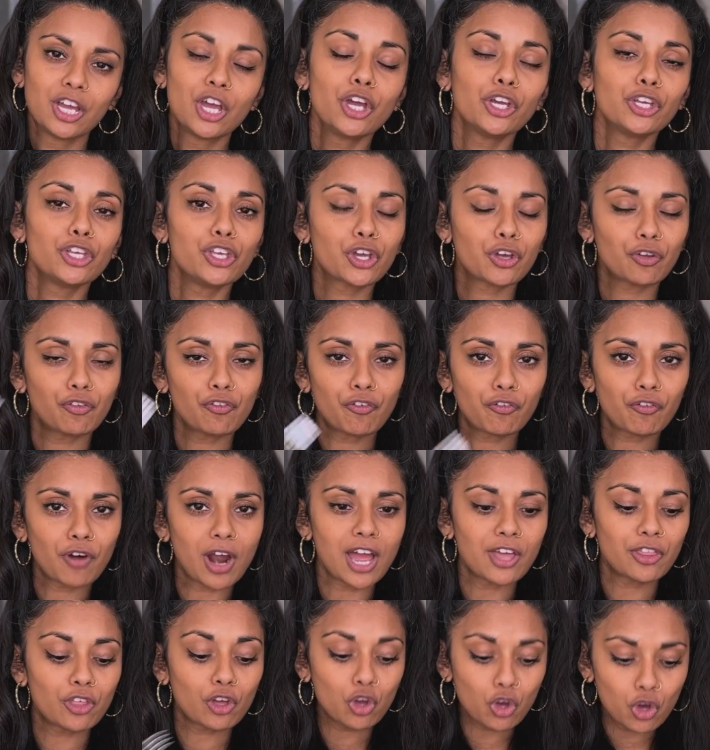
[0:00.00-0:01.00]
You can
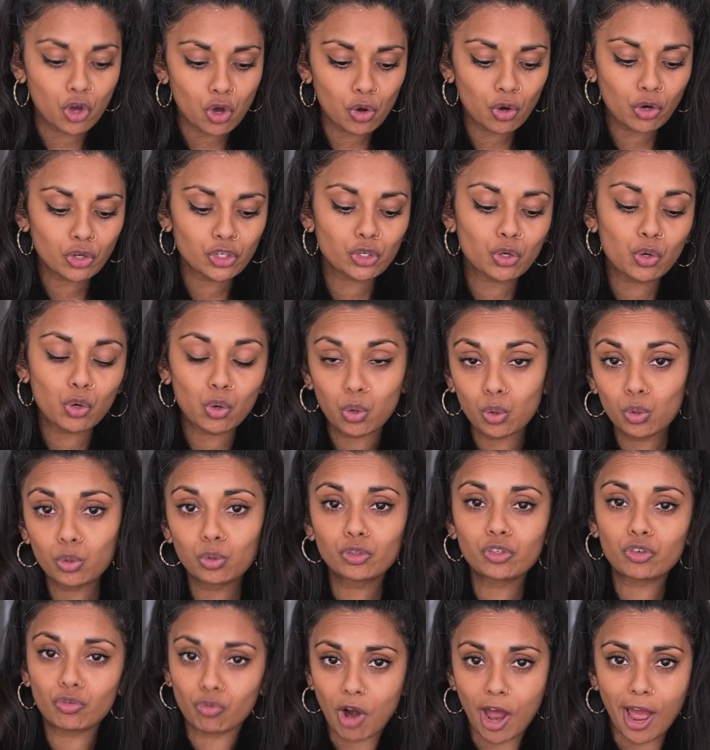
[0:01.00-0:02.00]
fry the cooked,
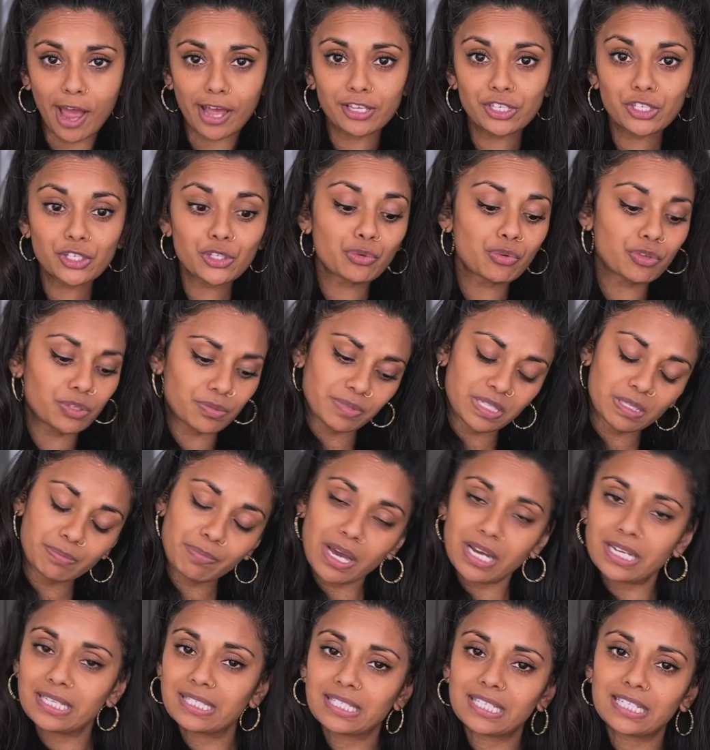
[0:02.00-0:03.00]
cooled rice through some
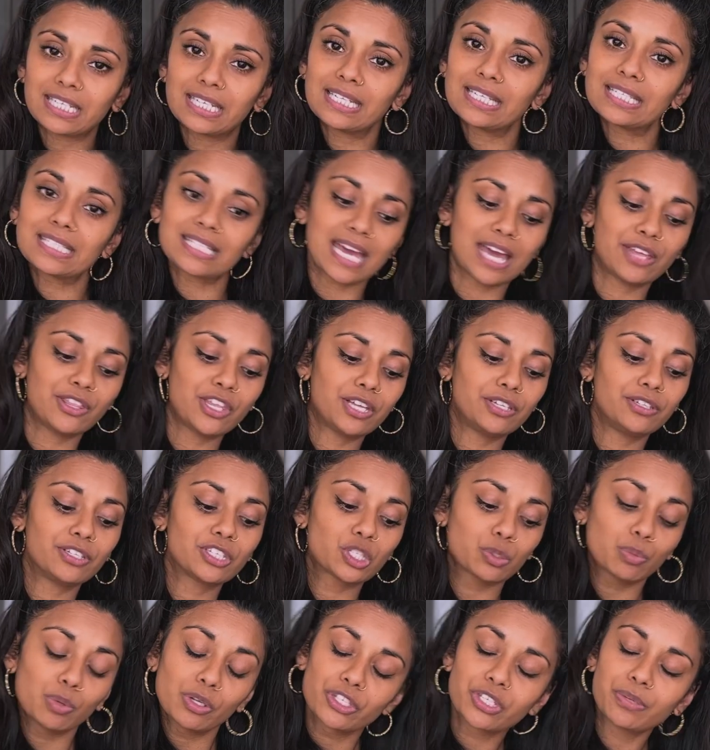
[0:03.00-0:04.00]
spices and then
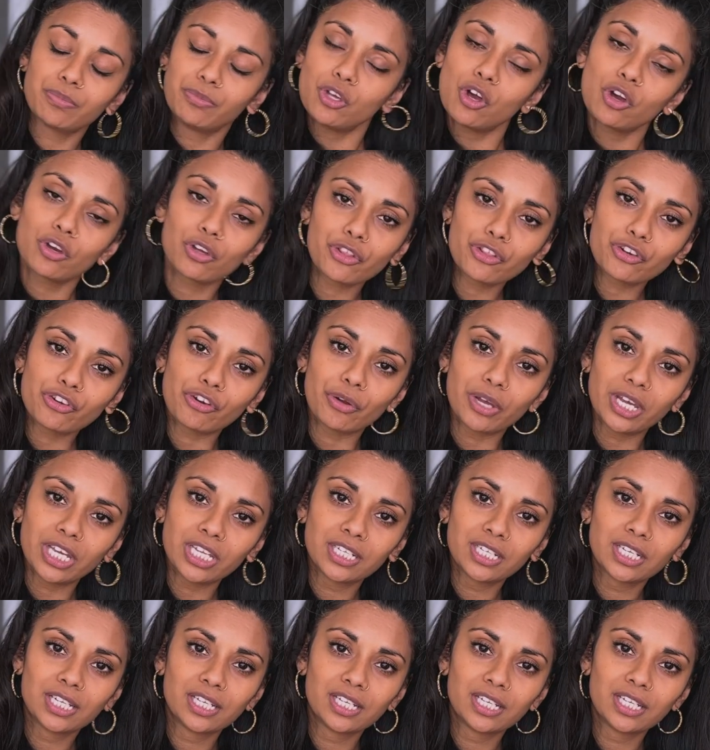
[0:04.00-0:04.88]
swirl some yogurt through it.